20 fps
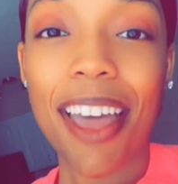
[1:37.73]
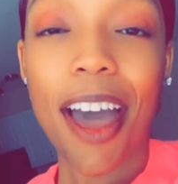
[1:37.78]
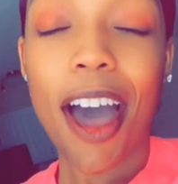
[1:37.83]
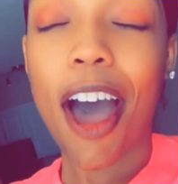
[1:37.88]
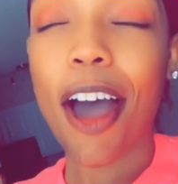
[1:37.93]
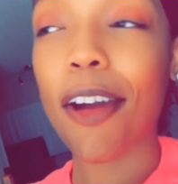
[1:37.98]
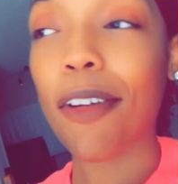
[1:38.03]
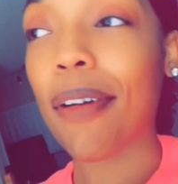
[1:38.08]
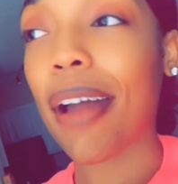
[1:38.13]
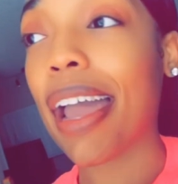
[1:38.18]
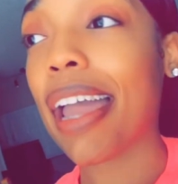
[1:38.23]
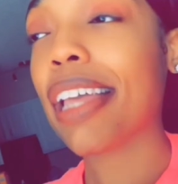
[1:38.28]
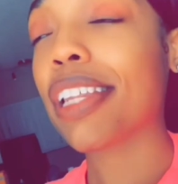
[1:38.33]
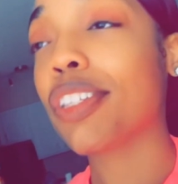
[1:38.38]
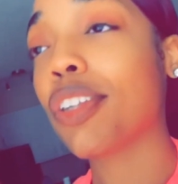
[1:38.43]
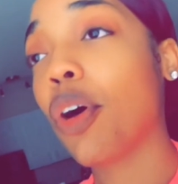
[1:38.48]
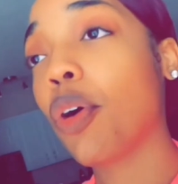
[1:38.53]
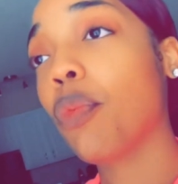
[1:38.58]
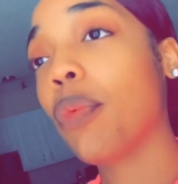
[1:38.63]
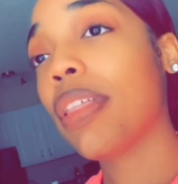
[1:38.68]
All right.
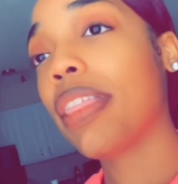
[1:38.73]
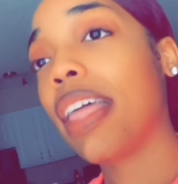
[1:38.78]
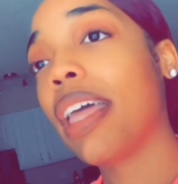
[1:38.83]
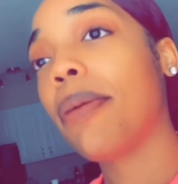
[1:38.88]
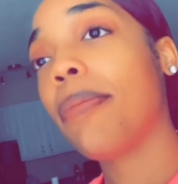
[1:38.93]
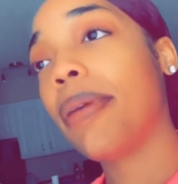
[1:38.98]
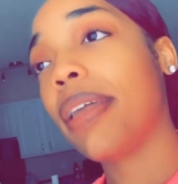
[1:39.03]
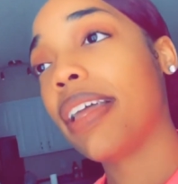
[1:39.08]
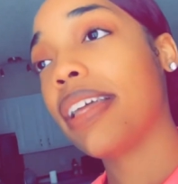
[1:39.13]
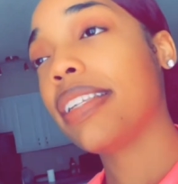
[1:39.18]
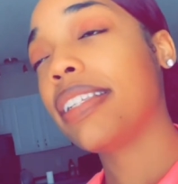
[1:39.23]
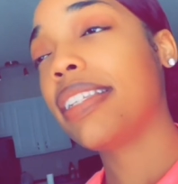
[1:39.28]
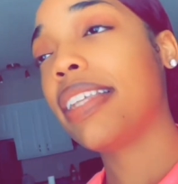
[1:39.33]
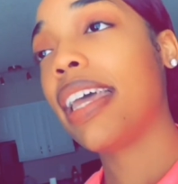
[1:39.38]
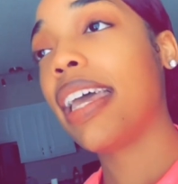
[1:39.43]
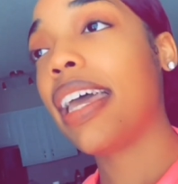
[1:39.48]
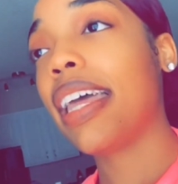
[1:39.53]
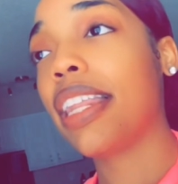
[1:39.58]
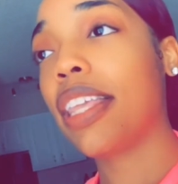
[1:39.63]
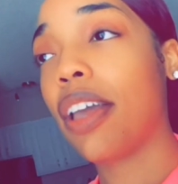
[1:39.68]
So, with that being
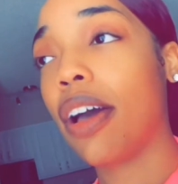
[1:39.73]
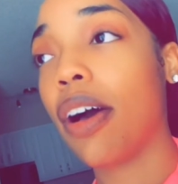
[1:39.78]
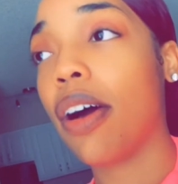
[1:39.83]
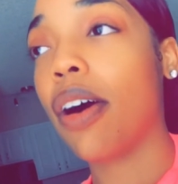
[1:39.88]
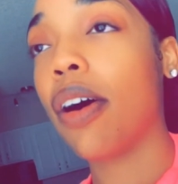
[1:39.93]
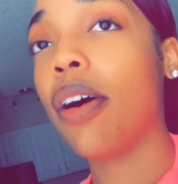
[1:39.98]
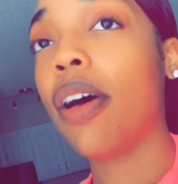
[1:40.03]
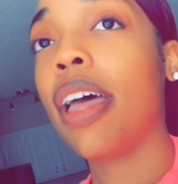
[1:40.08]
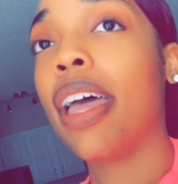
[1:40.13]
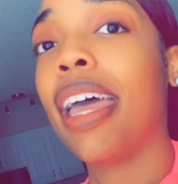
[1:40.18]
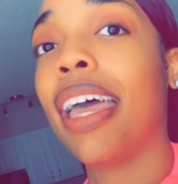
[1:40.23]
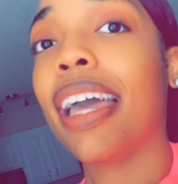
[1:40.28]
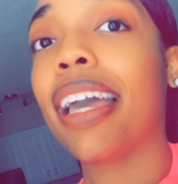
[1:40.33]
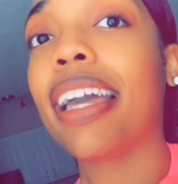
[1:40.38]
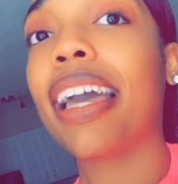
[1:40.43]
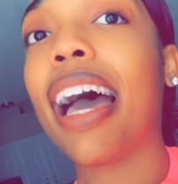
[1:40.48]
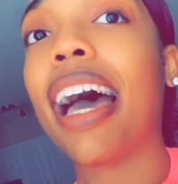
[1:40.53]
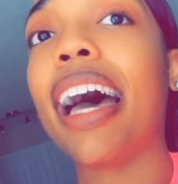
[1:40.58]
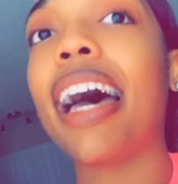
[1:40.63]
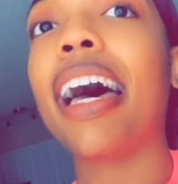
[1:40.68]
said, y'all,
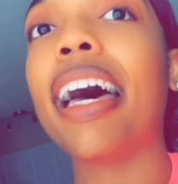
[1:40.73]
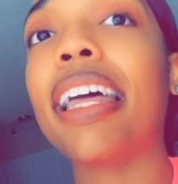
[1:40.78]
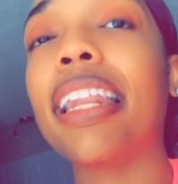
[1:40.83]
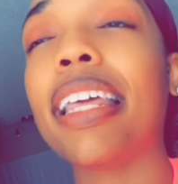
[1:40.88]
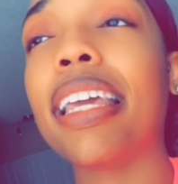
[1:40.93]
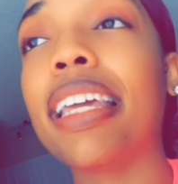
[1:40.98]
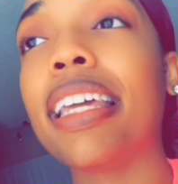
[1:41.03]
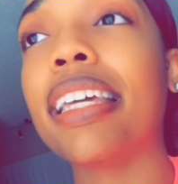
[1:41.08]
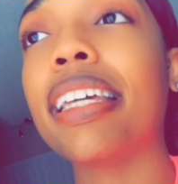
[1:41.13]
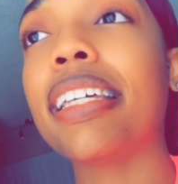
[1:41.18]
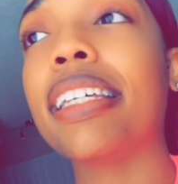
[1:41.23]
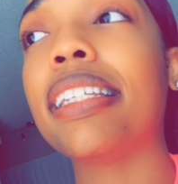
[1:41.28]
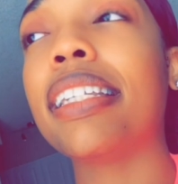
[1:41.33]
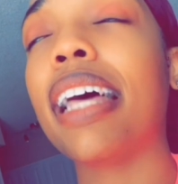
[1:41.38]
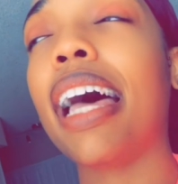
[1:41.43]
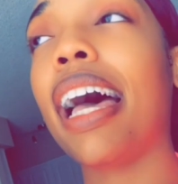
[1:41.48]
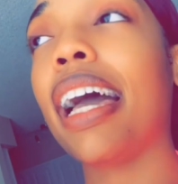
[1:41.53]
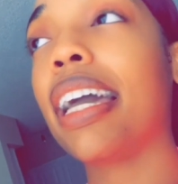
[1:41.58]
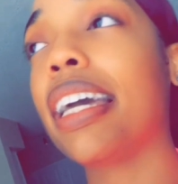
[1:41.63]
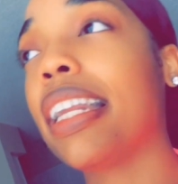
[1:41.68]
God is,
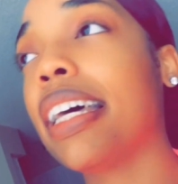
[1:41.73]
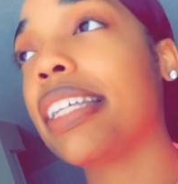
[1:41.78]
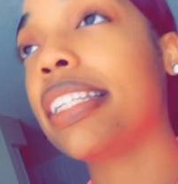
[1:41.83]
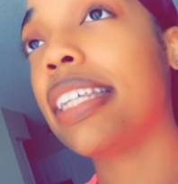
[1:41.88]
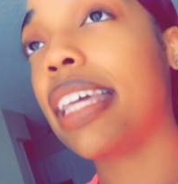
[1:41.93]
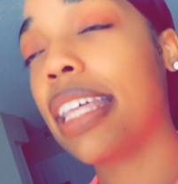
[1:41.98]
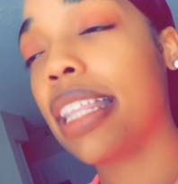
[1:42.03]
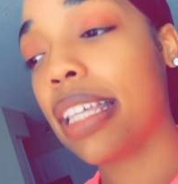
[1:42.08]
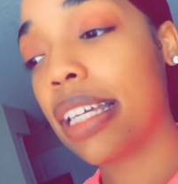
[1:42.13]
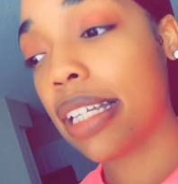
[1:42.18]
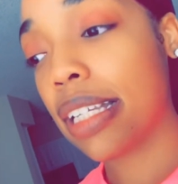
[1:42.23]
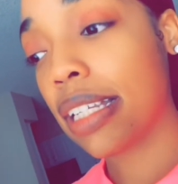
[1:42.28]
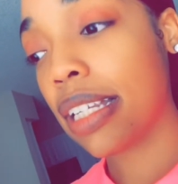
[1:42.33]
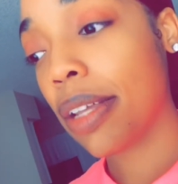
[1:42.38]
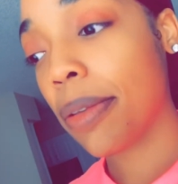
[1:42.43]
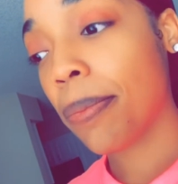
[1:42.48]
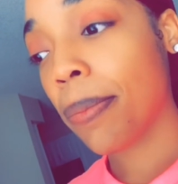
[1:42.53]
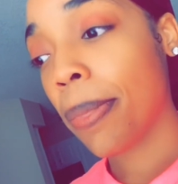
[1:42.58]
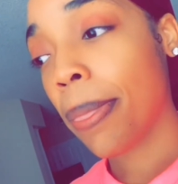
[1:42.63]
how can I say this?